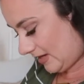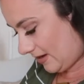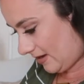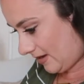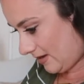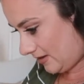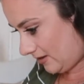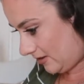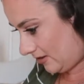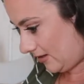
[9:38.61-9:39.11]

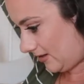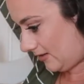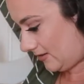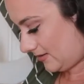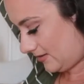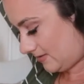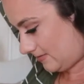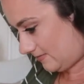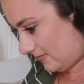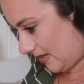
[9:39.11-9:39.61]
under
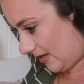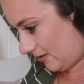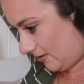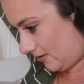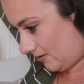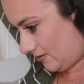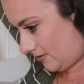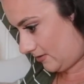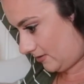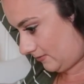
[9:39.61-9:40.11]
the
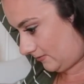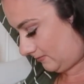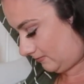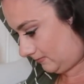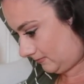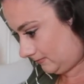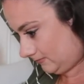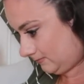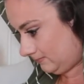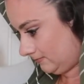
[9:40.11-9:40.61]
middle,
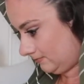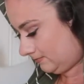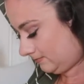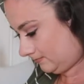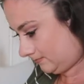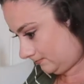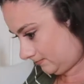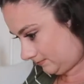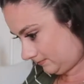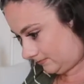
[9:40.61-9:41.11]

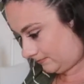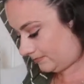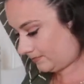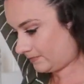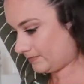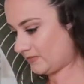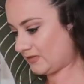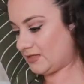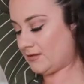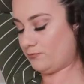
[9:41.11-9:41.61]

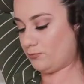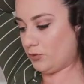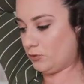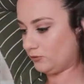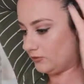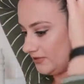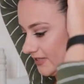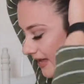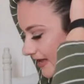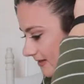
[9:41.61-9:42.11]
and
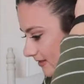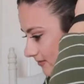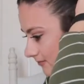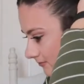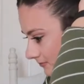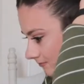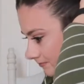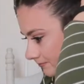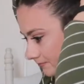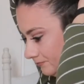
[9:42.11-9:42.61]
pull tight.
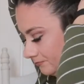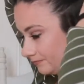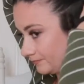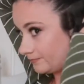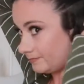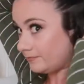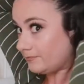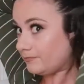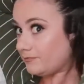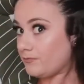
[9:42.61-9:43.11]

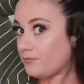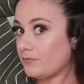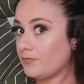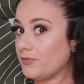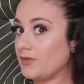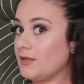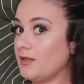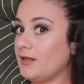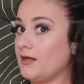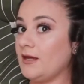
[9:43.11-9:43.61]

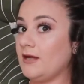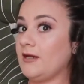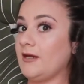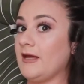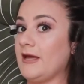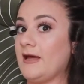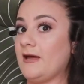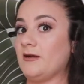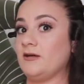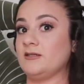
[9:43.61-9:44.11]
And
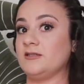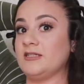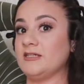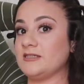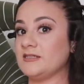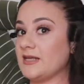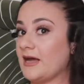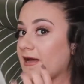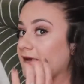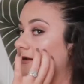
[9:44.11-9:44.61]
again on
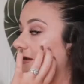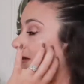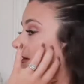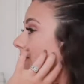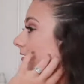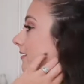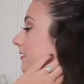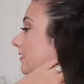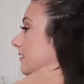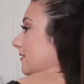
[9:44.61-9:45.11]
this side,
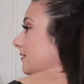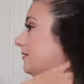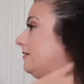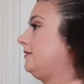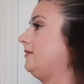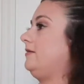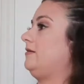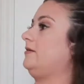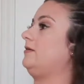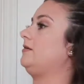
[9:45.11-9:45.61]

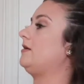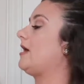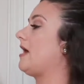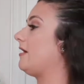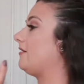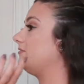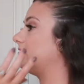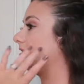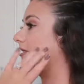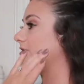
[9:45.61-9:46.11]

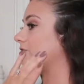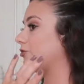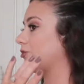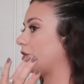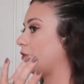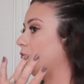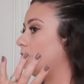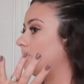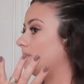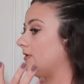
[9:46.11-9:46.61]
there's
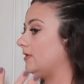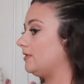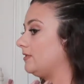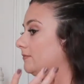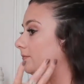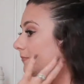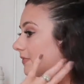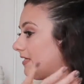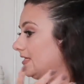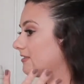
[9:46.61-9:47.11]
no
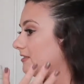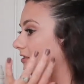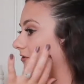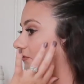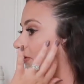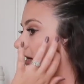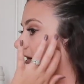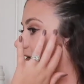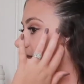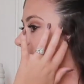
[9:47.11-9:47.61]
piece
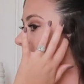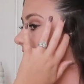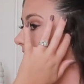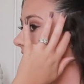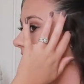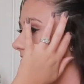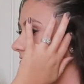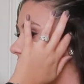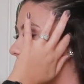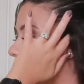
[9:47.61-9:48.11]
over here, so you just